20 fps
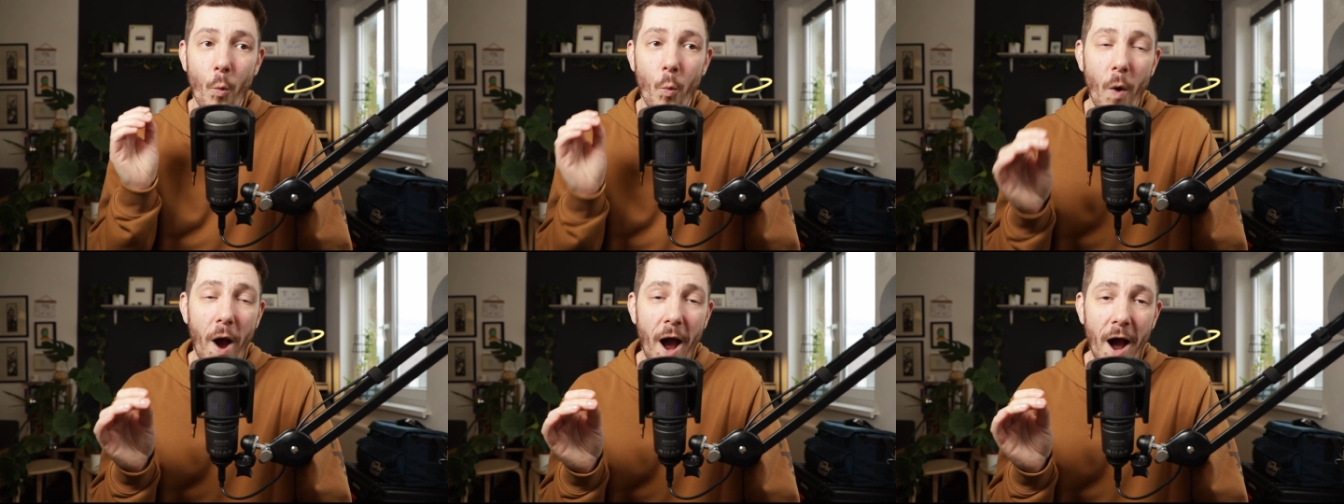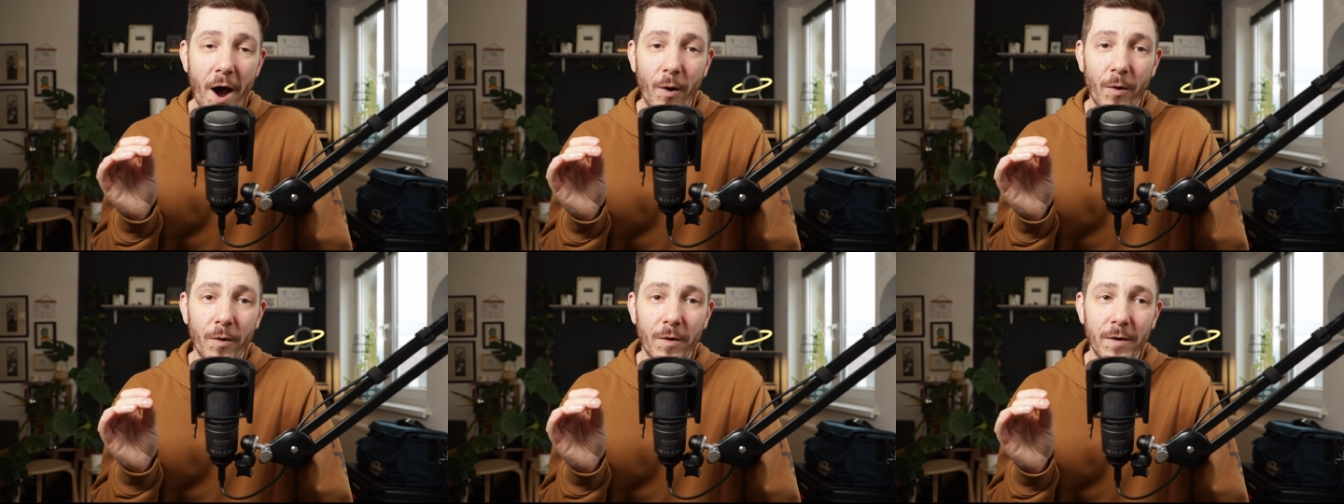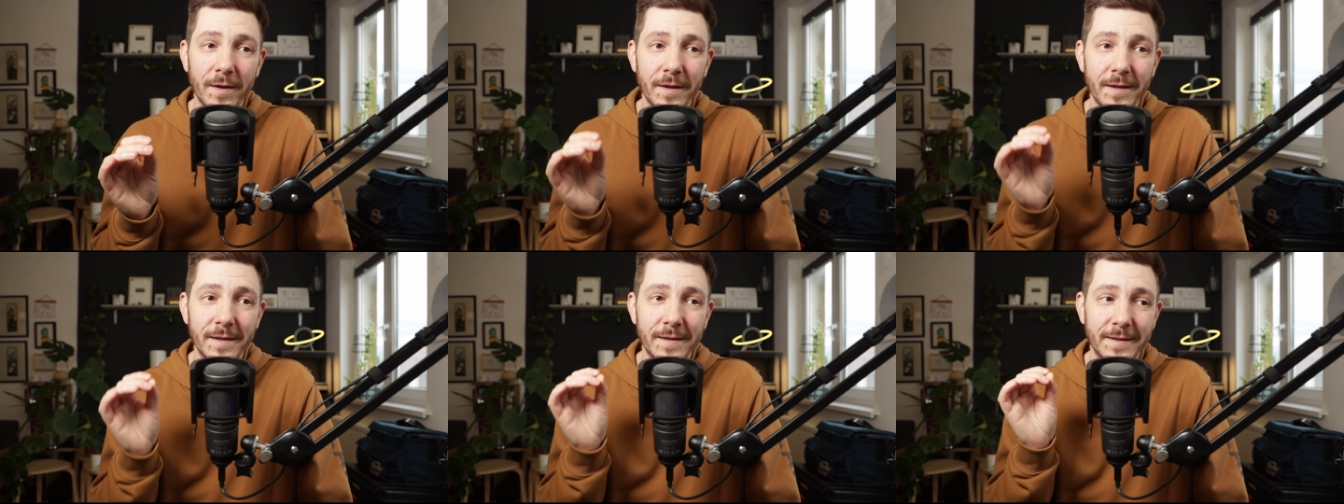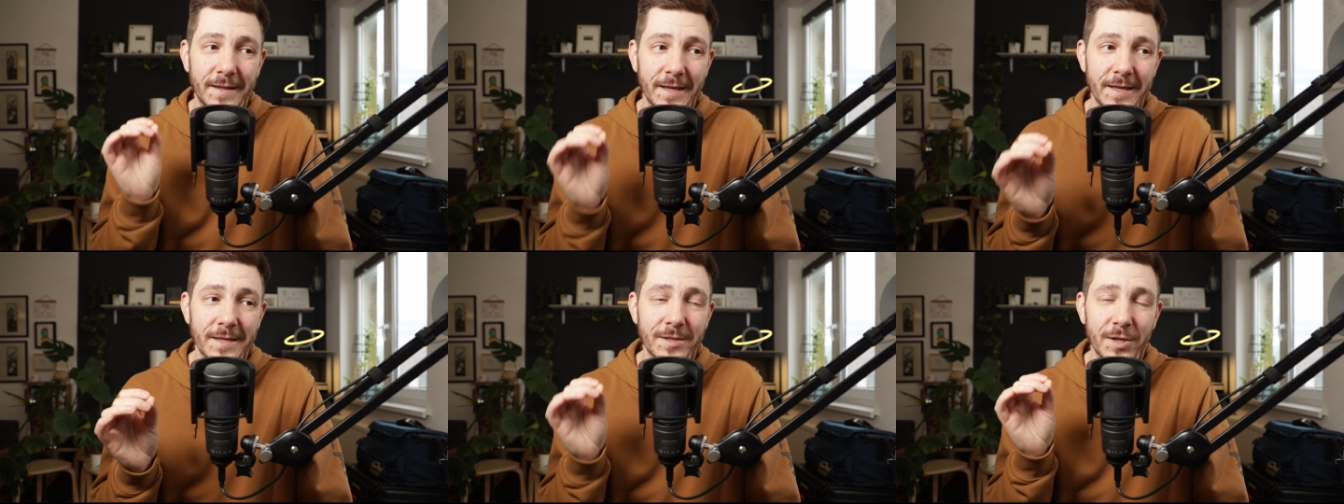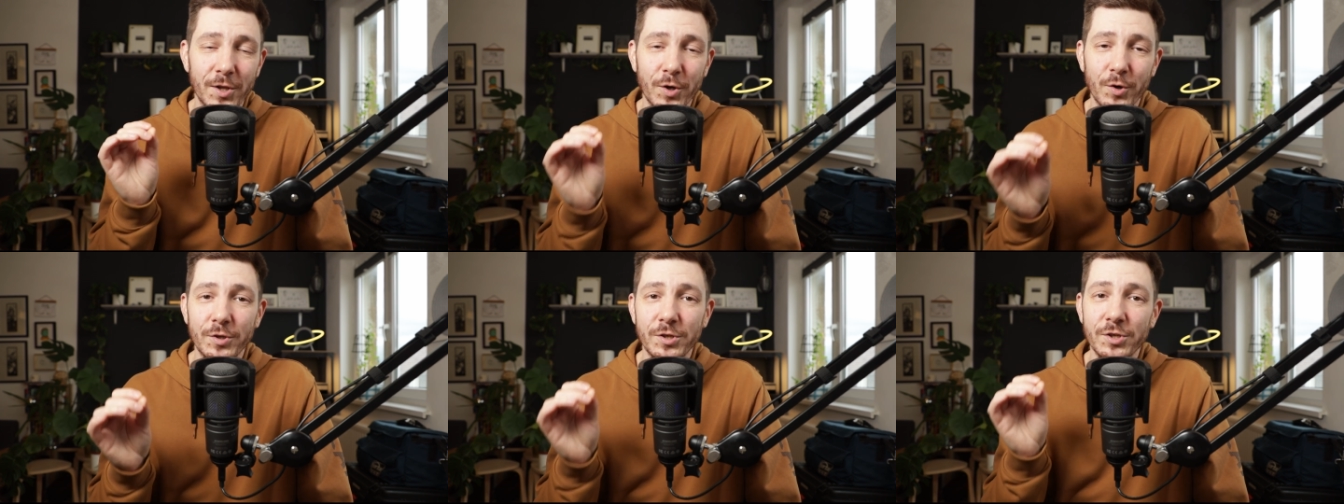wow,
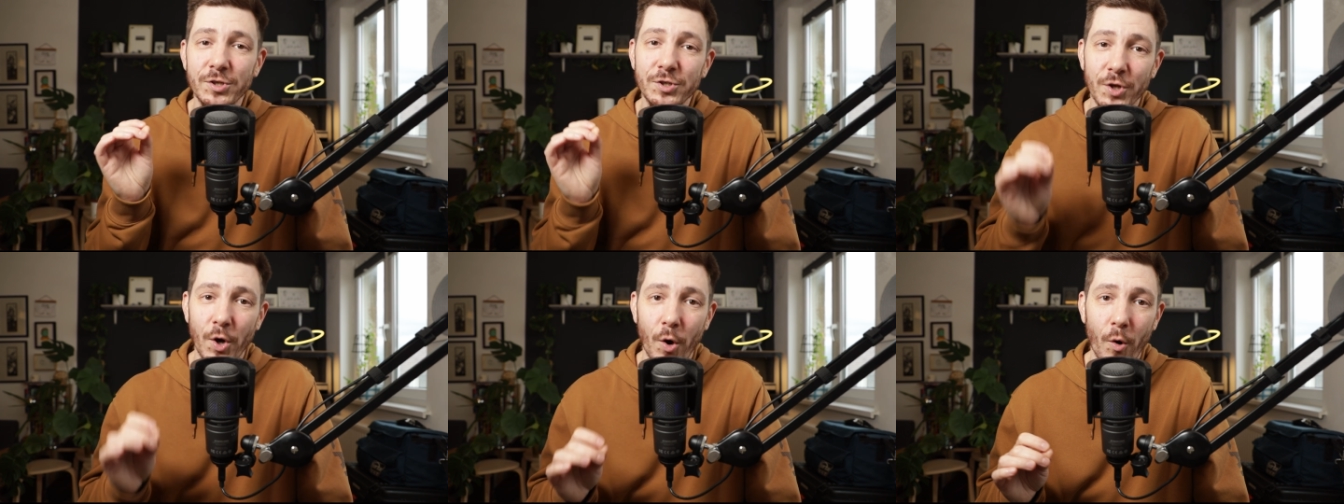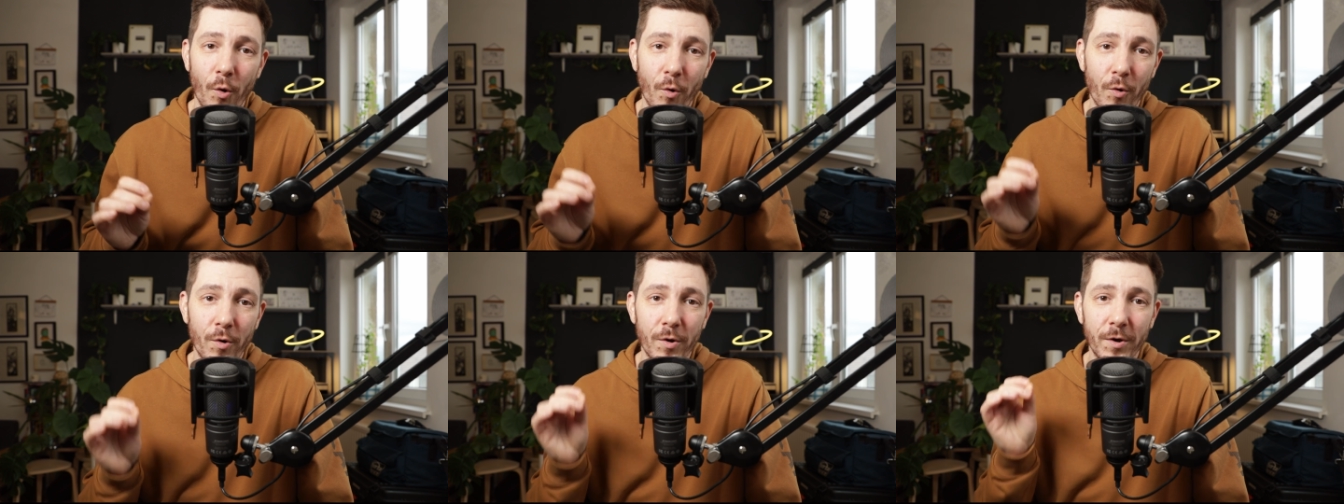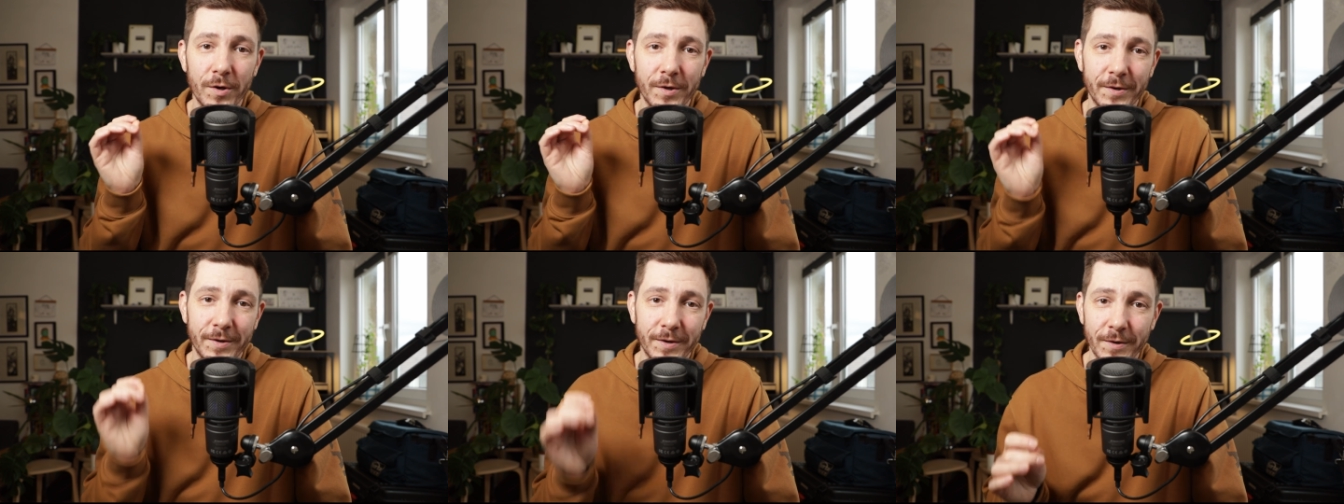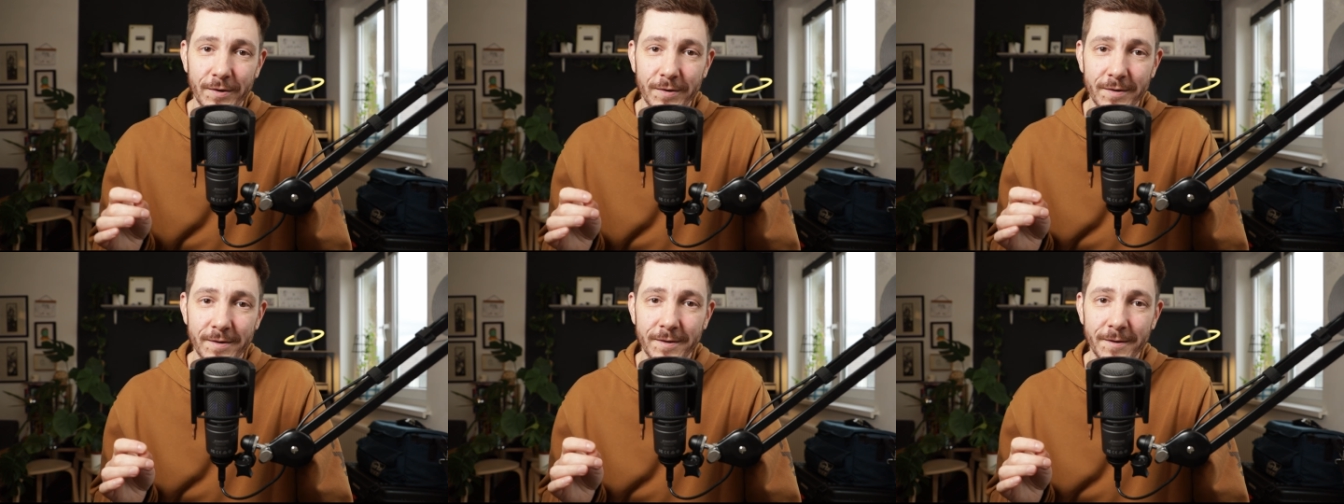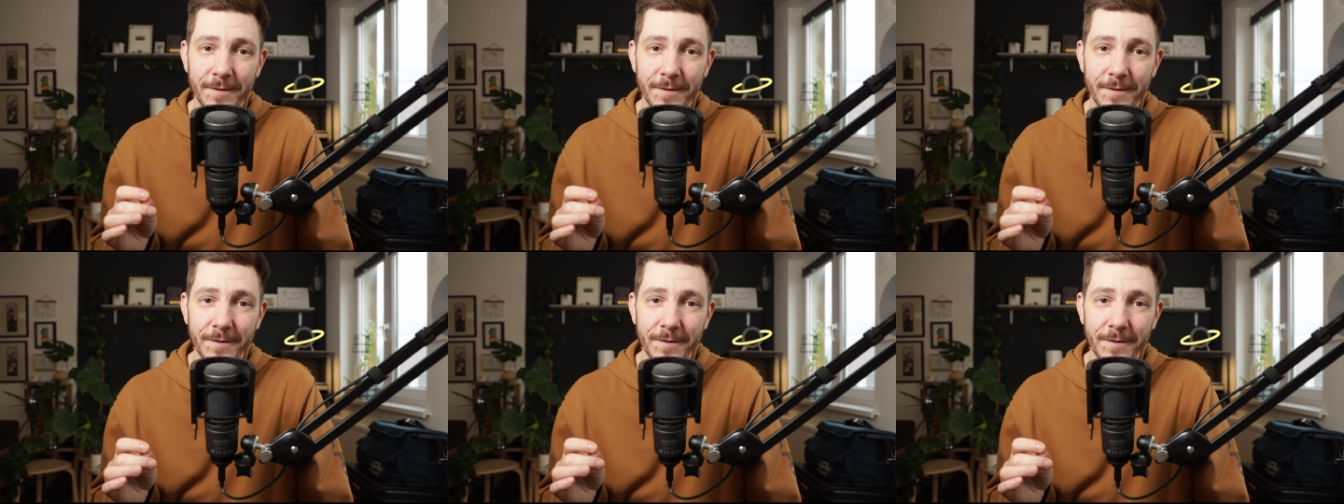this looks so good.